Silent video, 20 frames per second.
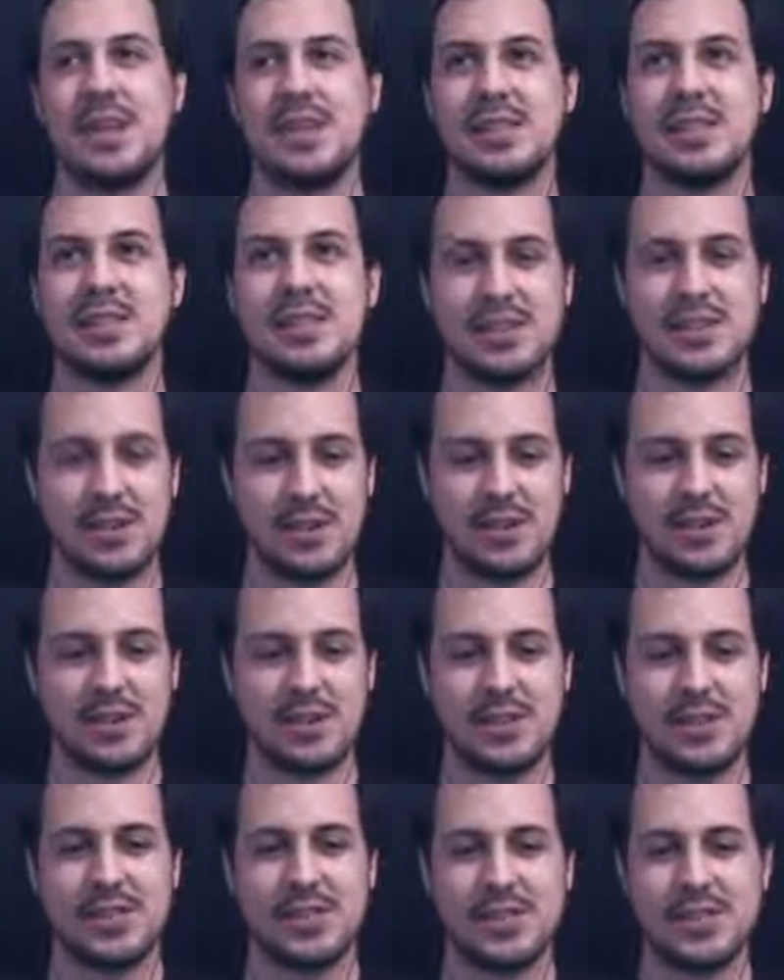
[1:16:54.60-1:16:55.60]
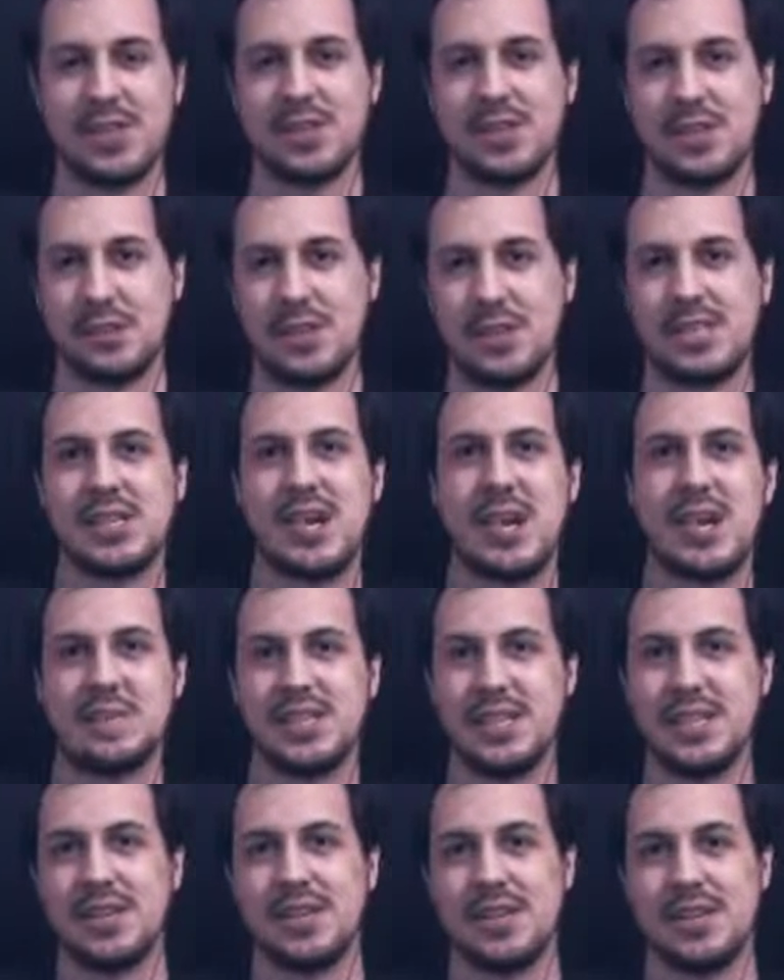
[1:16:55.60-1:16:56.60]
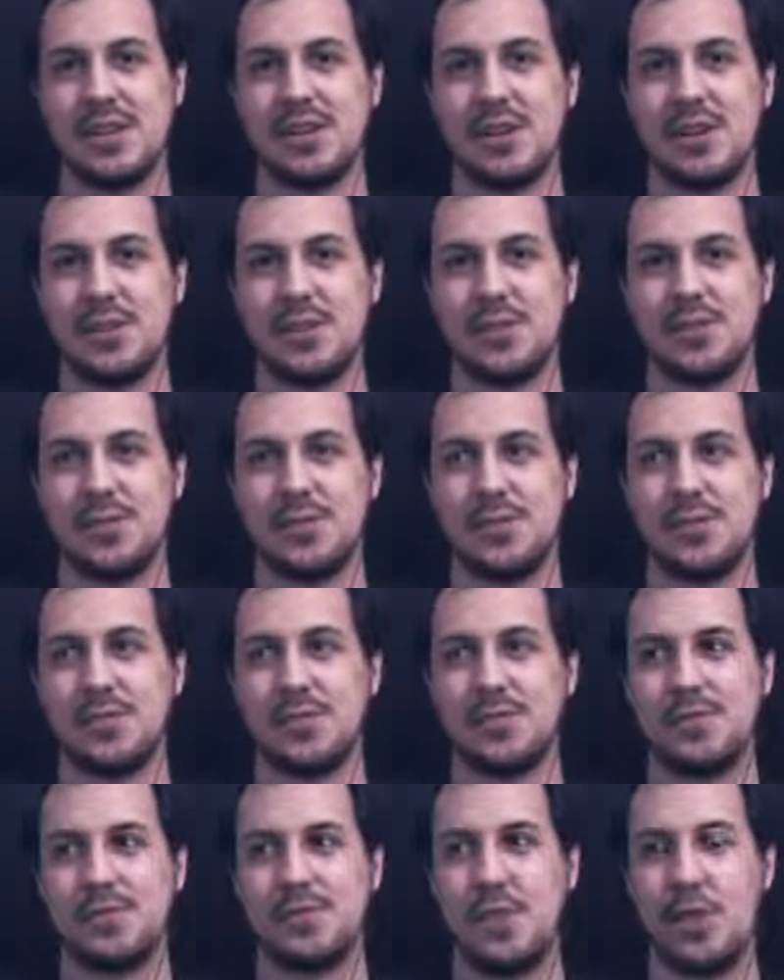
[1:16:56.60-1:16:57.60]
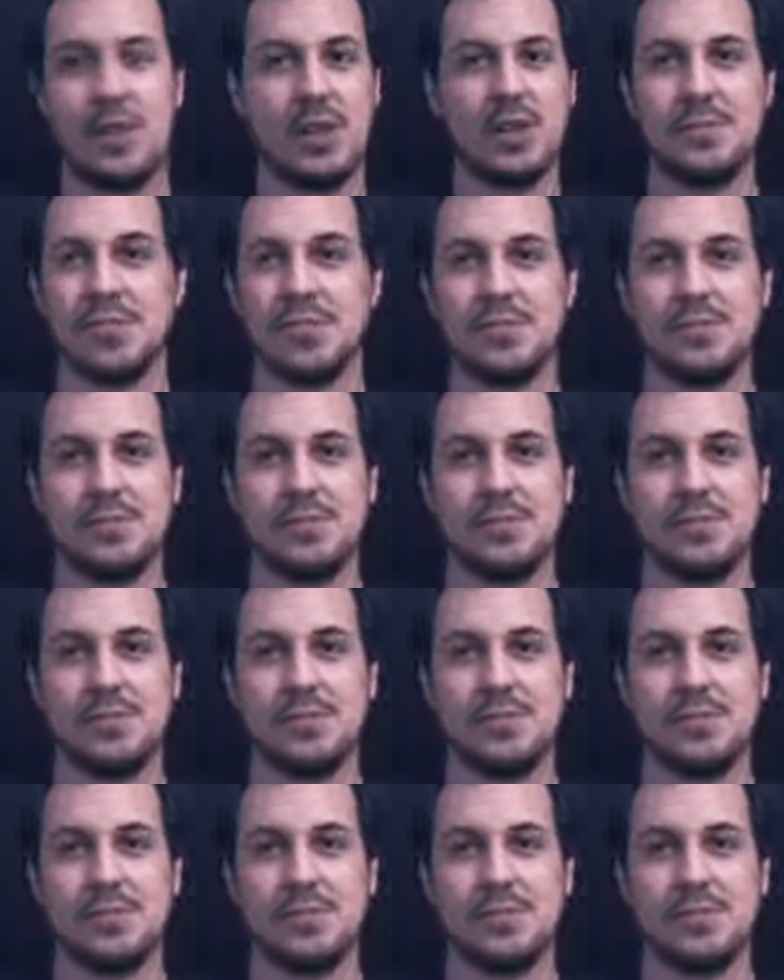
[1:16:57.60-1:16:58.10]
this Doctor Strange is definitely in my top 10 of all of them,